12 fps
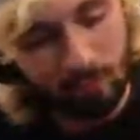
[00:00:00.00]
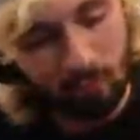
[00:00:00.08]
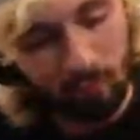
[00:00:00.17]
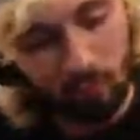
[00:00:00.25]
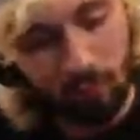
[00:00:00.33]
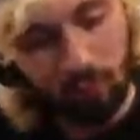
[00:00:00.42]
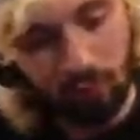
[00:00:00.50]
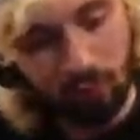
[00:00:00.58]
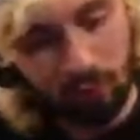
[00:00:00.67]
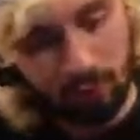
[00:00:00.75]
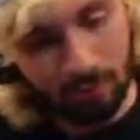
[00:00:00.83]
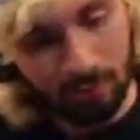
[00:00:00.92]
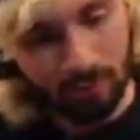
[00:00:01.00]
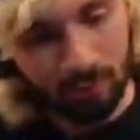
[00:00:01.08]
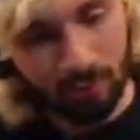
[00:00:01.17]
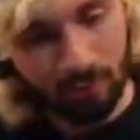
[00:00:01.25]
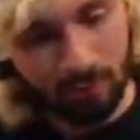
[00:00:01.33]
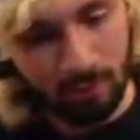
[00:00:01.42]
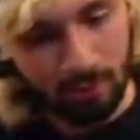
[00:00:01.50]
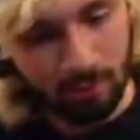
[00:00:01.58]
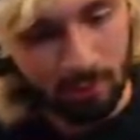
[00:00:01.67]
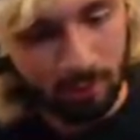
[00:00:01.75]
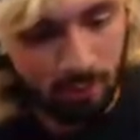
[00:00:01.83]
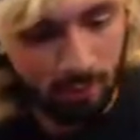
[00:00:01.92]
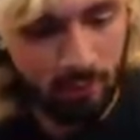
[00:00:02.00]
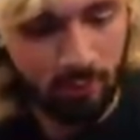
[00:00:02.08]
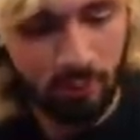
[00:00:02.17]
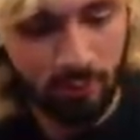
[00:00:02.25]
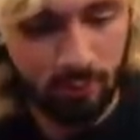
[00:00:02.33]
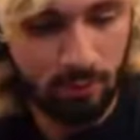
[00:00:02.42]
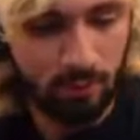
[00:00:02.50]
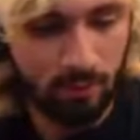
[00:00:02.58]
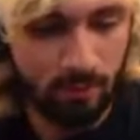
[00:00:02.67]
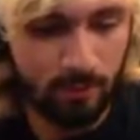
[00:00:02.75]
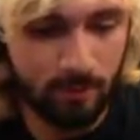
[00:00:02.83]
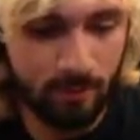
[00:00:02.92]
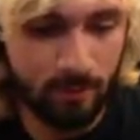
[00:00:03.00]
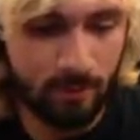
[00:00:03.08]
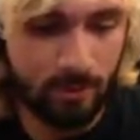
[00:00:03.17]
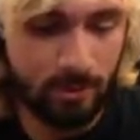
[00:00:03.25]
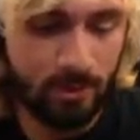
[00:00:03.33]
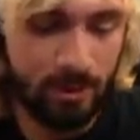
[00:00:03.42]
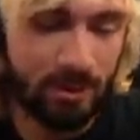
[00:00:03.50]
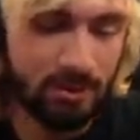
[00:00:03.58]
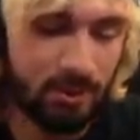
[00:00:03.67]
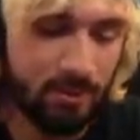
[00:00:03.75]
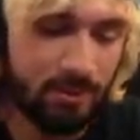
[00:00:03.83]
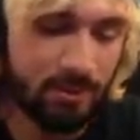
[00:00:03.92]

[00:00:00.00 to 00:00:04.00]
Oof. Oof. Alright, let's hope there's